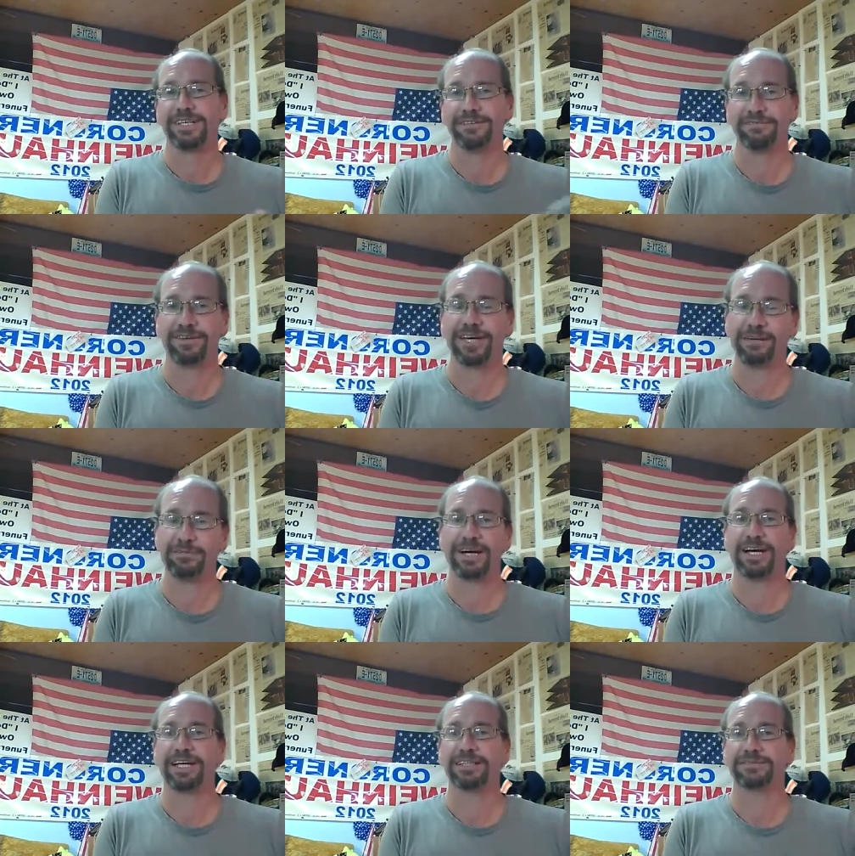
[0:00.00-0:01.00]
invade
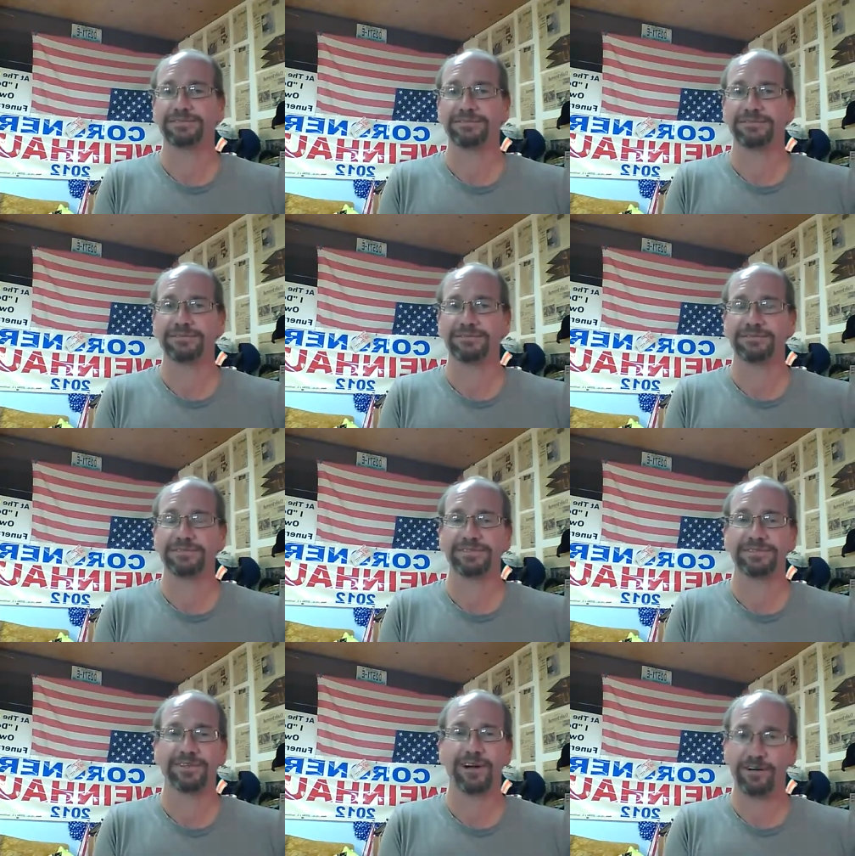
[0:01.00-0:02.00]
my
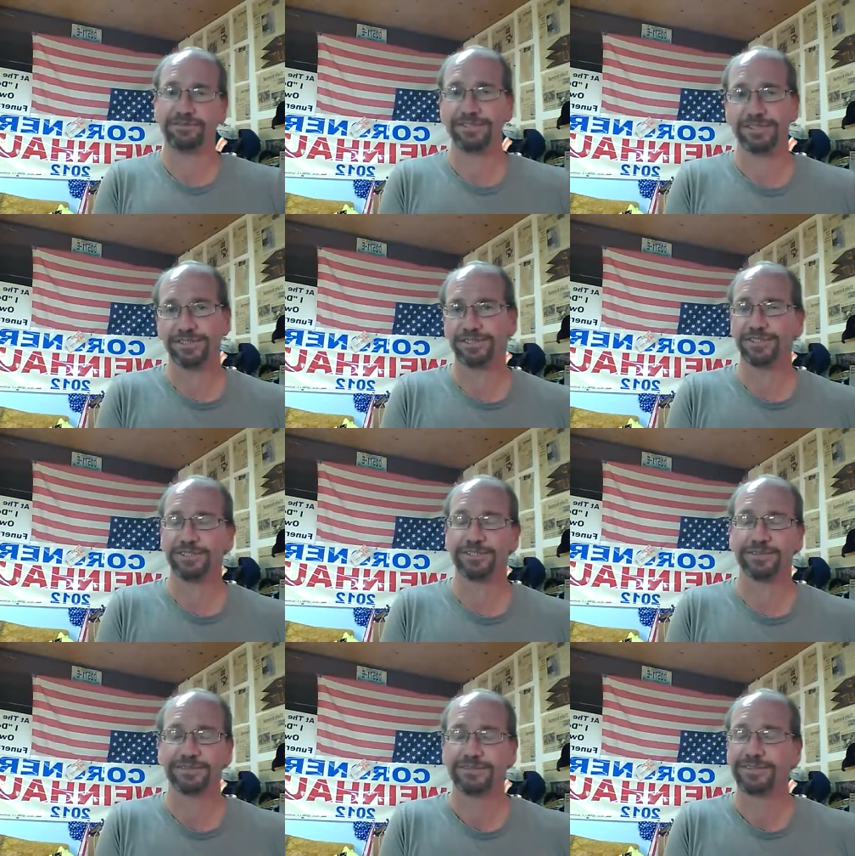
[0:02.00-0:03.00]
offices here,